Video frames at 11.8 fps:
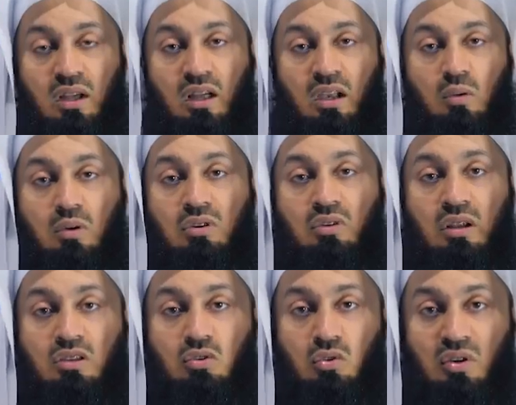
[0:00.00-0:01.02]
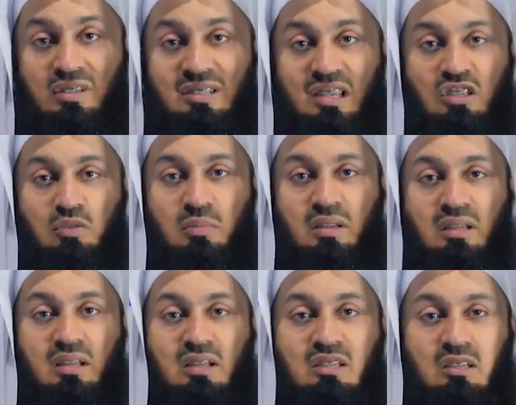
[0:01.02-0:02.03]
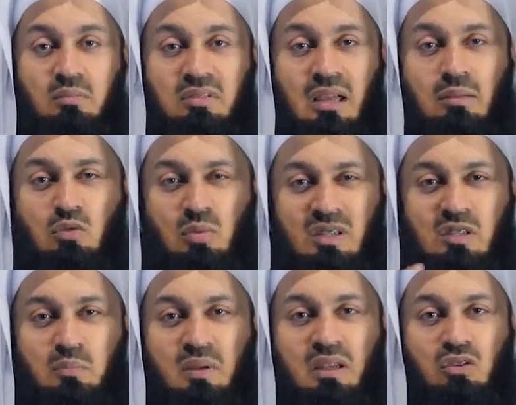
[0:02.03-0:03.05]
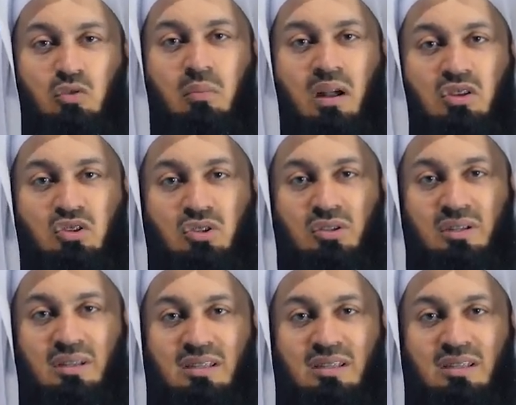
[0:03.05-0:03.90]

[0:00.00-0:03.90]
Allah will grant you contentment. Sometimes we speak too much.